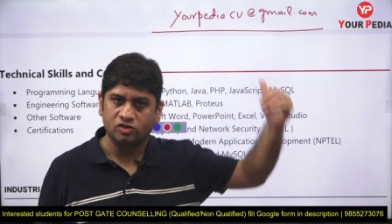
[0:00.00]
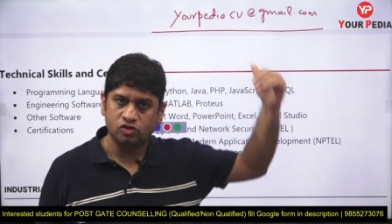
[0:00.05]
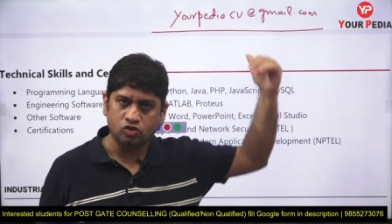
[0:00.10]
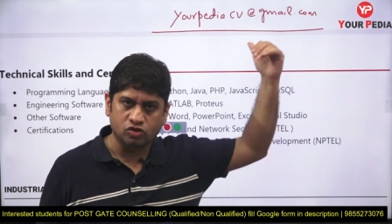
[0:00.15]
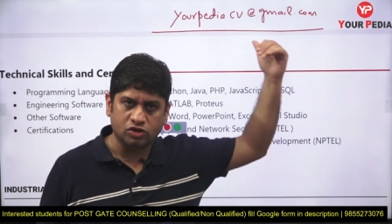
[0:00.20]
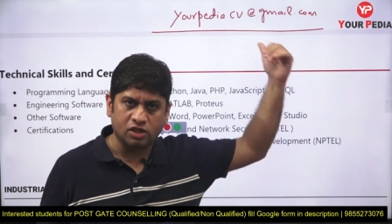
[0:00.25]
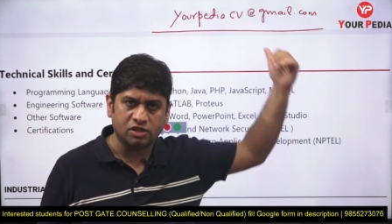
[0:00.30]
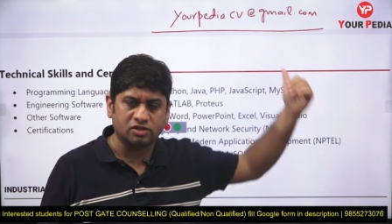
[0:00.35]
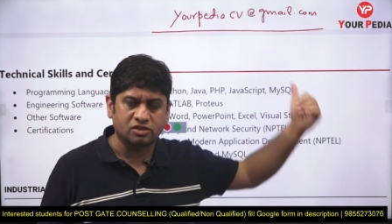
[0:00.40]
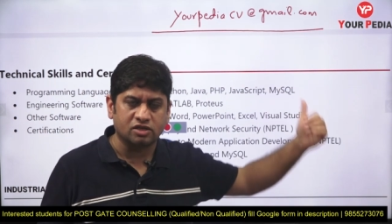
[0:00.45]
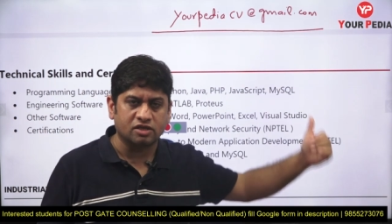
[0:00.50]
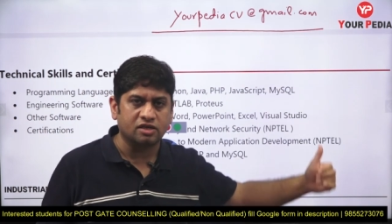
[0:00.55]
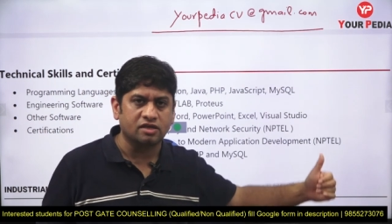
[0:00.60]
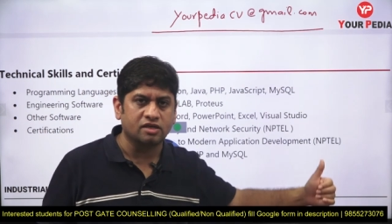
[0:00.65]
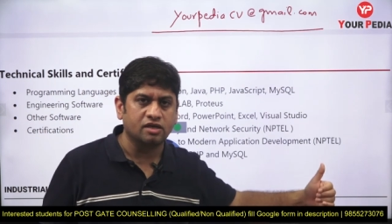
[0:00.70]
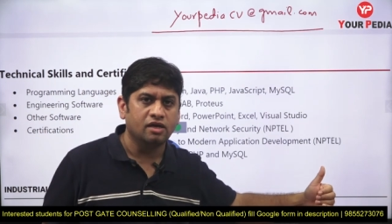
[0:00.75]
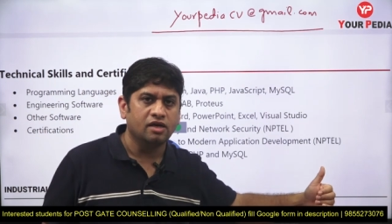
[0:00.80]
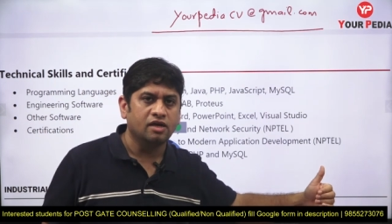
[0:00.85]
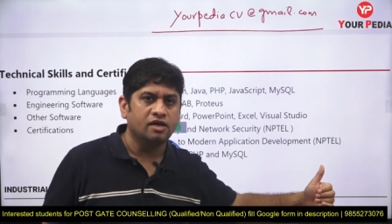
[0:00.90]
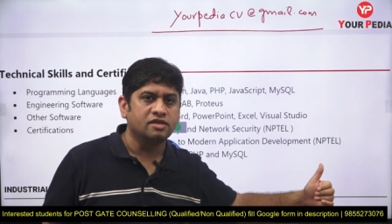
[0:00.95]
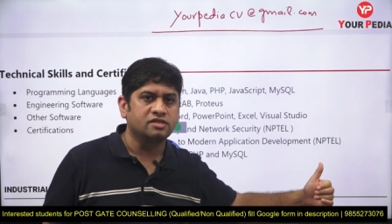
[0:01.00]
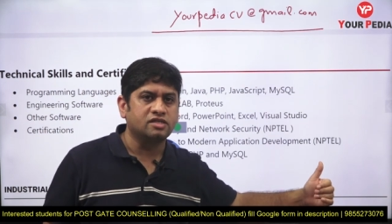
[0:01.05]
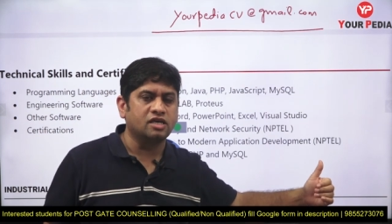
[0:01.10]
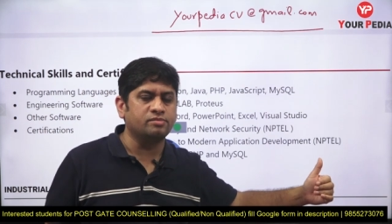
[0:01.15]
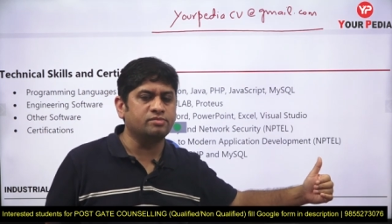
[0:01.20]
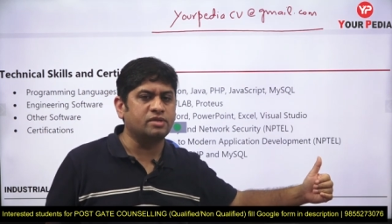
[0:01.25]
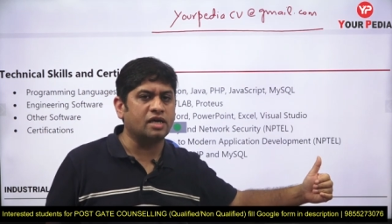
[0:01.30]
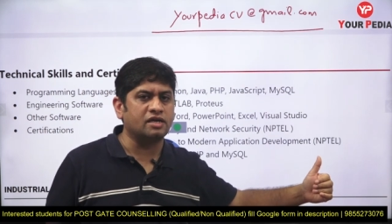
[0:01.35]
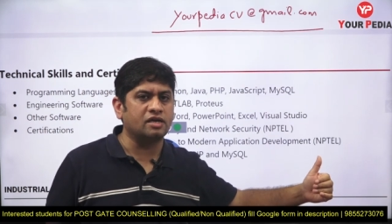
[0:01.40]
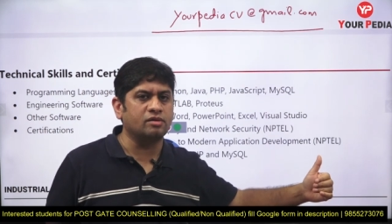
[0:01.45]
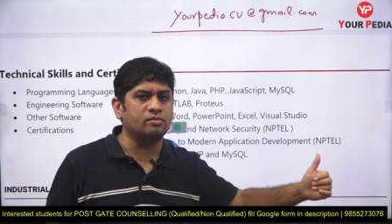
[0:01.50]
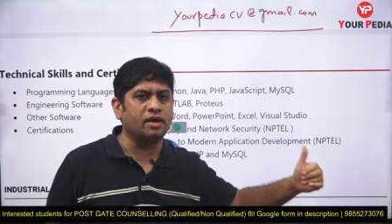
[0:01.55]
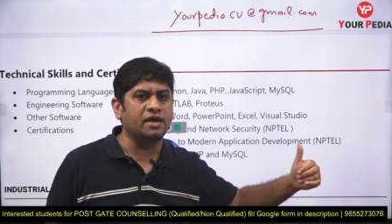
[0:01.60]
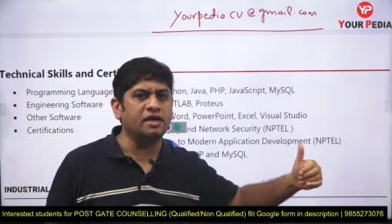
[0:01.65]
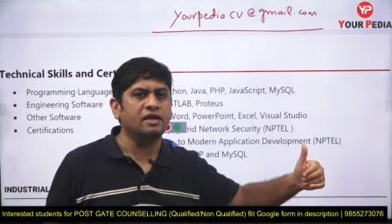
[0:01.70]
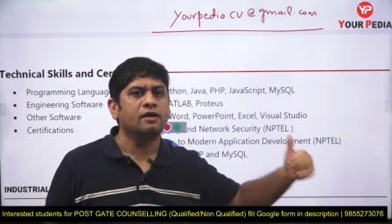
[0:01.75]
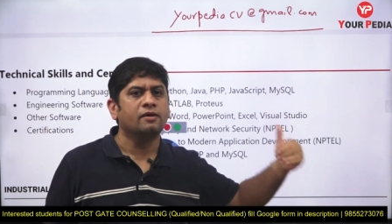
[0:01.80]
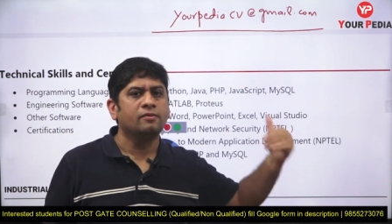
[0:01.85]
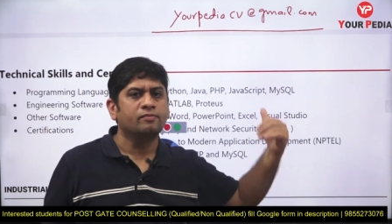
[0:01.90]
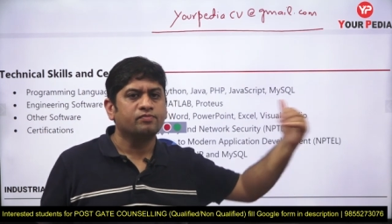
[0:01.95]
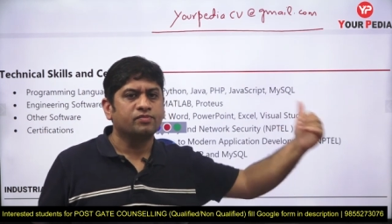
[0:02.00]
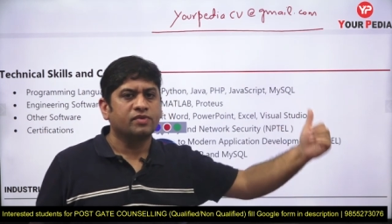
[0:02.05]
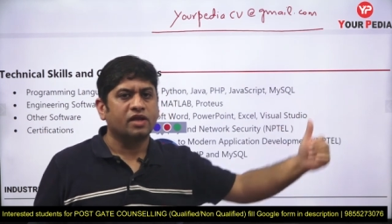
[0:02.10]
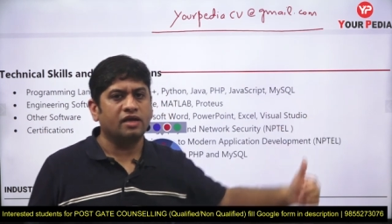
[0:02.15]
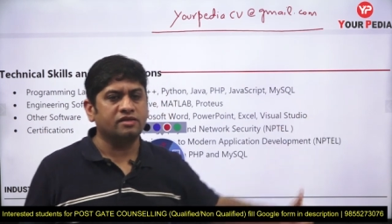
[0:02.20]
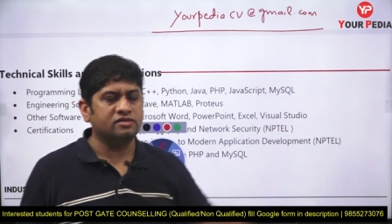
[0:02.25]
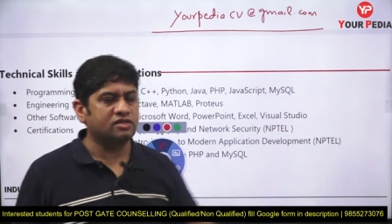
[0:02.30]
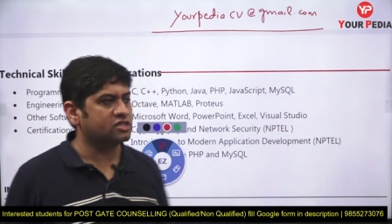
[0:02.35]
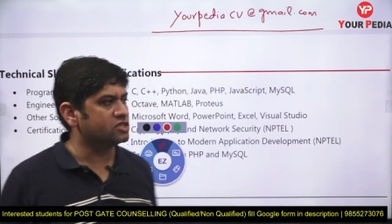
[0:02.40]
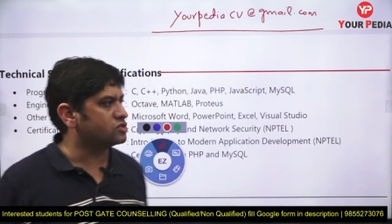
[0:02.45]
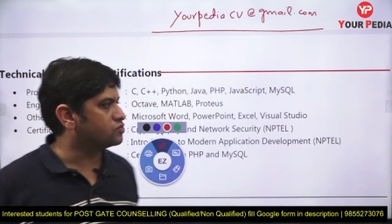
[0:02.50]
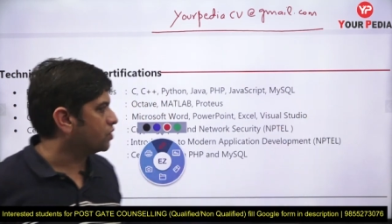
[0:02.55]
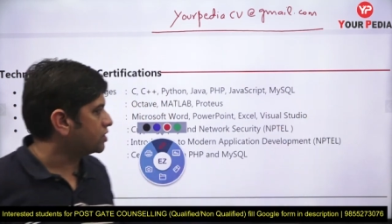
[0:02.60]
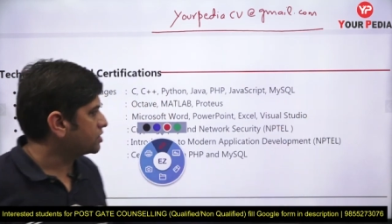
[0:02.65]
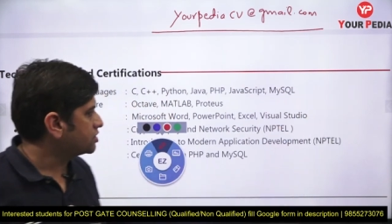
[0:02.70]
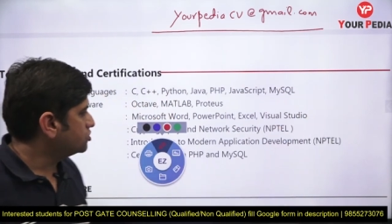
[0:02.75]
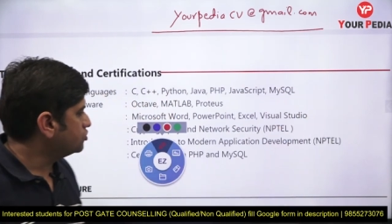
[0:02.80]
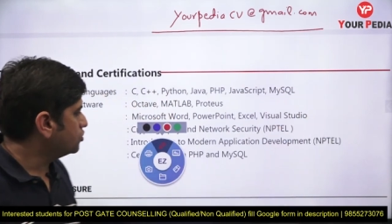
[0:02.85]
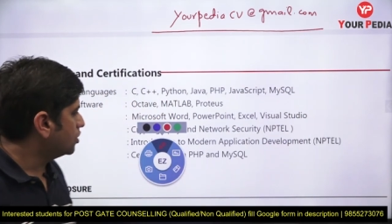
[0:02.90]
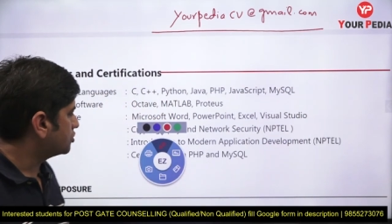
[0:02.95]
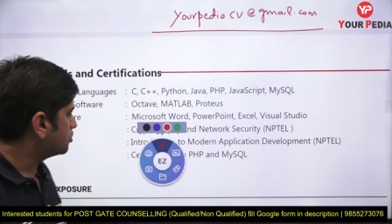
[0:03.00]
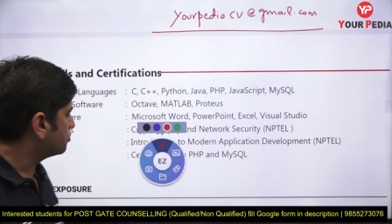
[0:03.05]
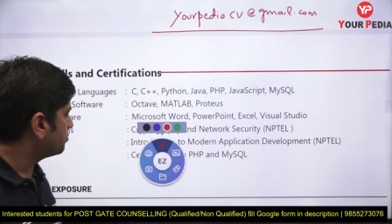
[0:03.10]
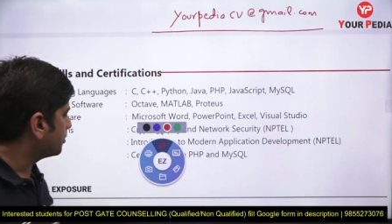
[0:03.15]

So just keep that in mind, and this is what you have to